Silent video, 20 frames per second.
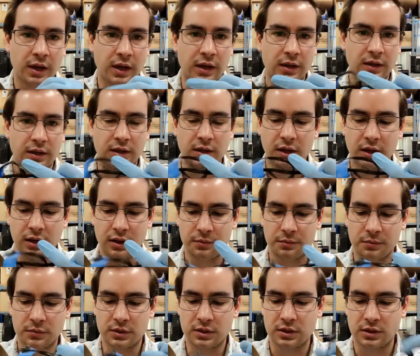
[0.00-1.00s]
and it
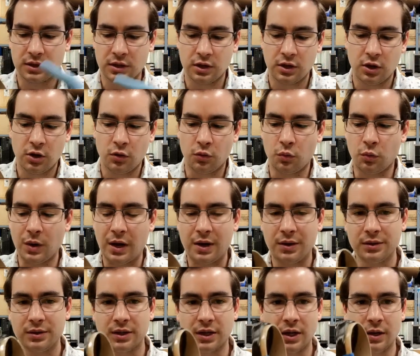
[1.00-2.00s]
comes
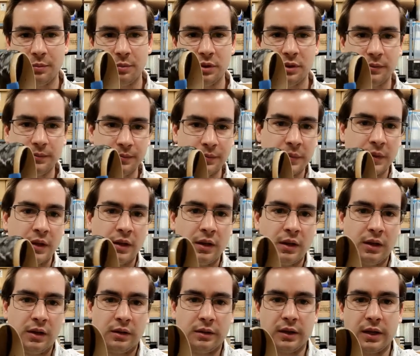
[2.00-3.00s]
wound up
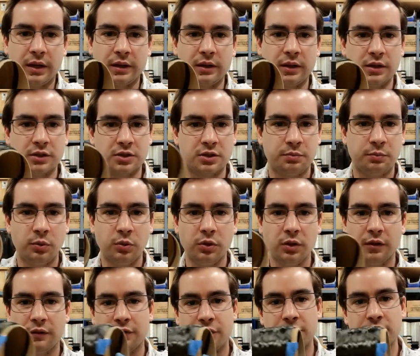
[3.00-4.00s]
like a
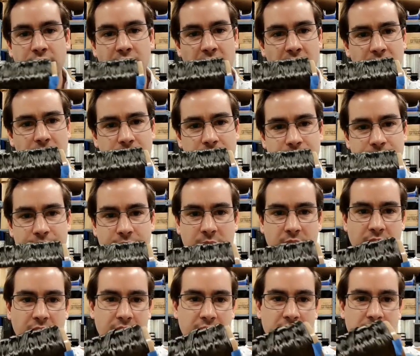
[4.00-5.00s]
spool of thread
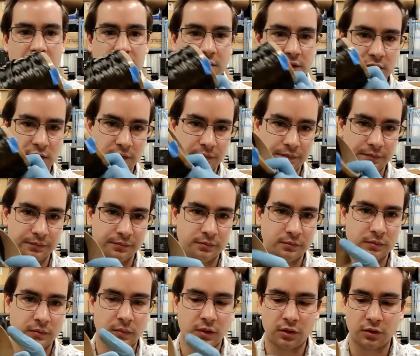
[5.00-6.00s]
on this
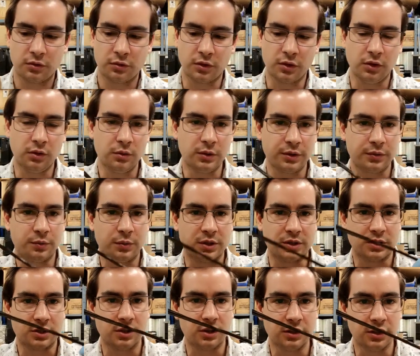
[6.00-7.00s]
creel with
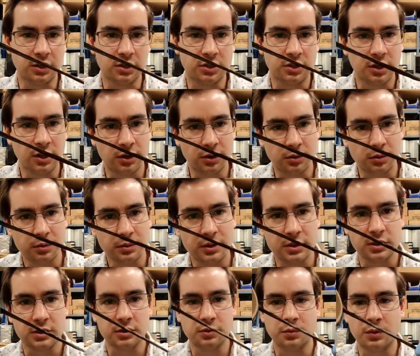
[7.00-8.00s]
what's called a toe.
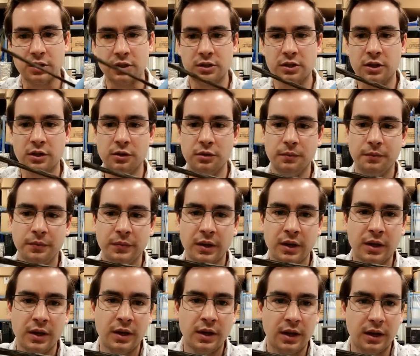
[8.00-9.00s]
This is one toe,
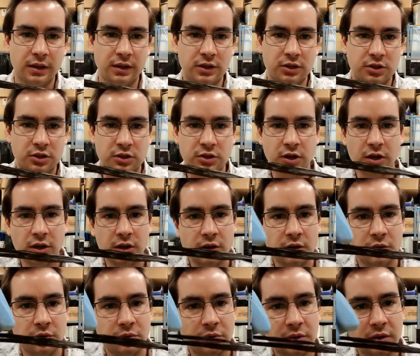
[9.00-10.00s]
and each
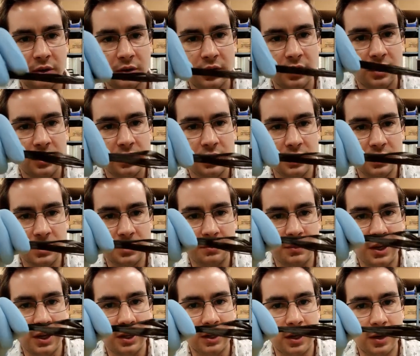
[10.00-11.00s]
toe is
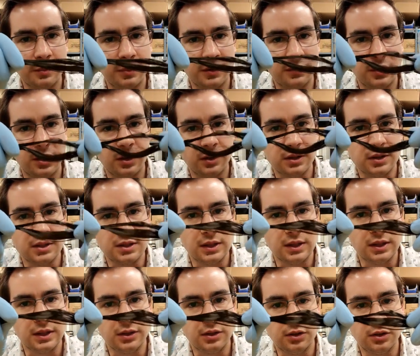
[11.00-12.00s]
made up of all these
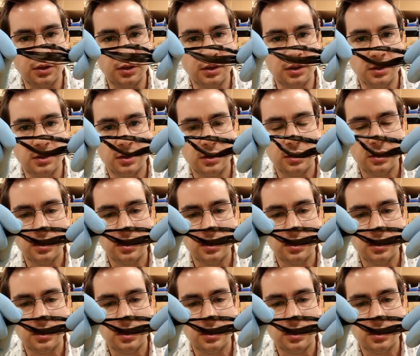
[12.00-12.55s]
little